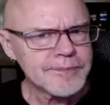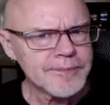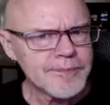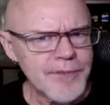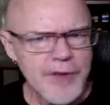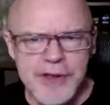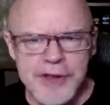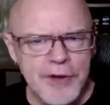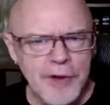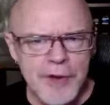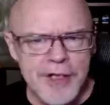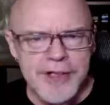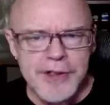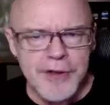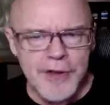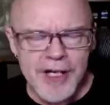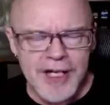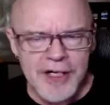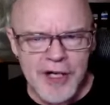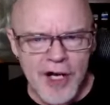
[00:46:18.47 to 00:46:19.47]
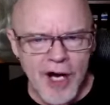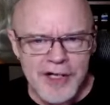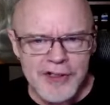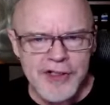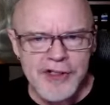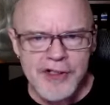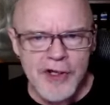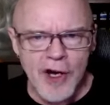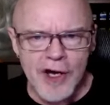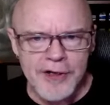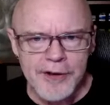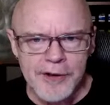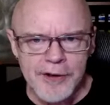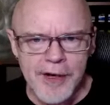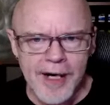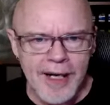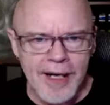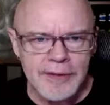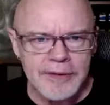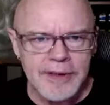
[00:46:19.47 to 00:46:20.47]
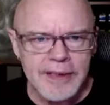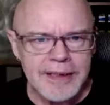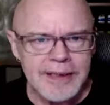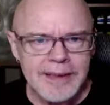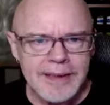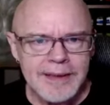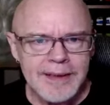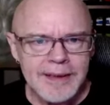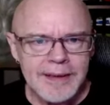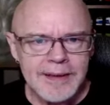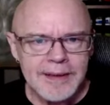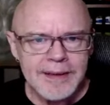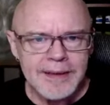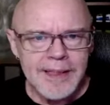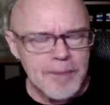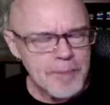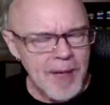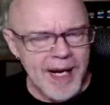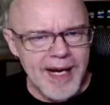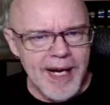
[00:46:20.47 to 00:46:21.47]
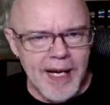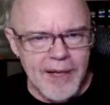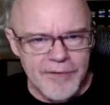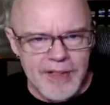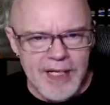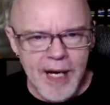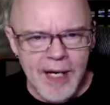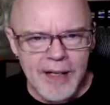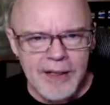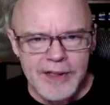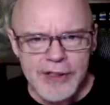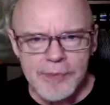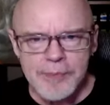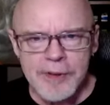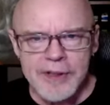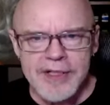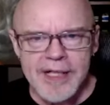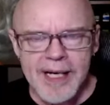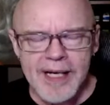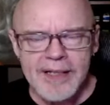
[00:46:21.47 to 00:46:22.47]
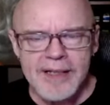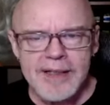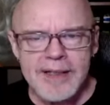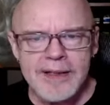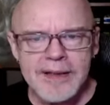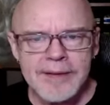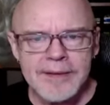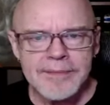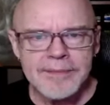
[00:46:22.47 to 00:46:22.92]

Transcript: This creature had not sought her out. It might have young to protect.